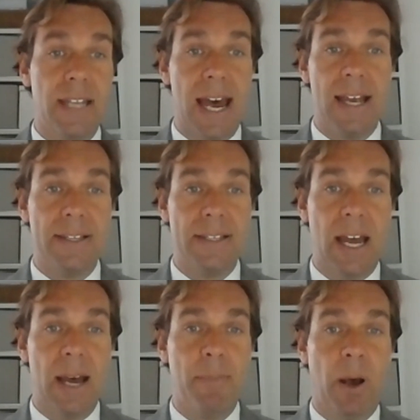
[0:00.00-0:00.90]
has
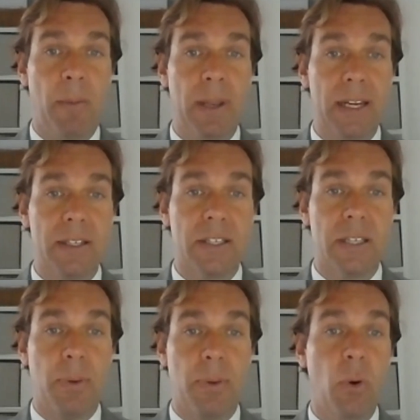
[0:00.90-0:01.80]
public
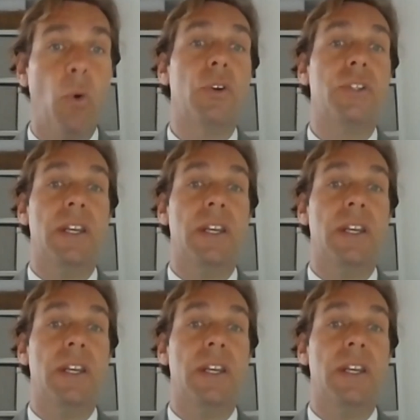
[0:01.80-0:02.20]
support,